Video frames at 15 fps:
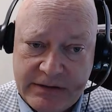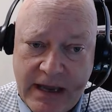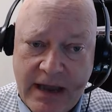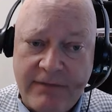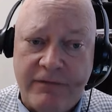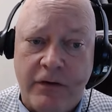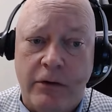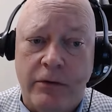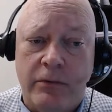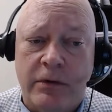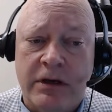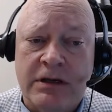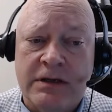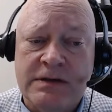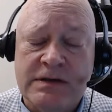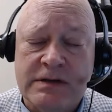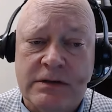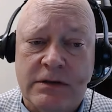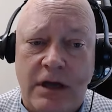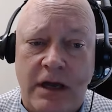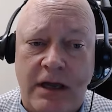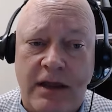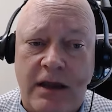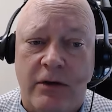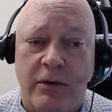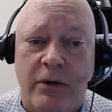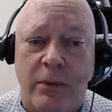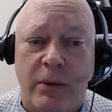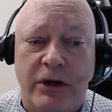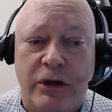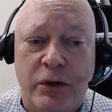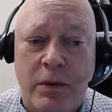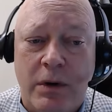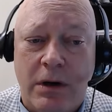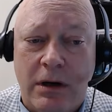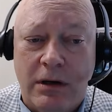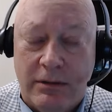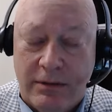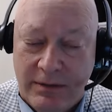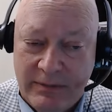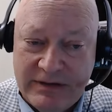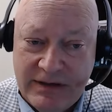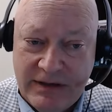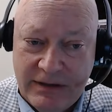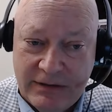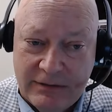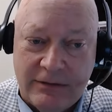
That phone rings and they don't know where you are. Let me tell you.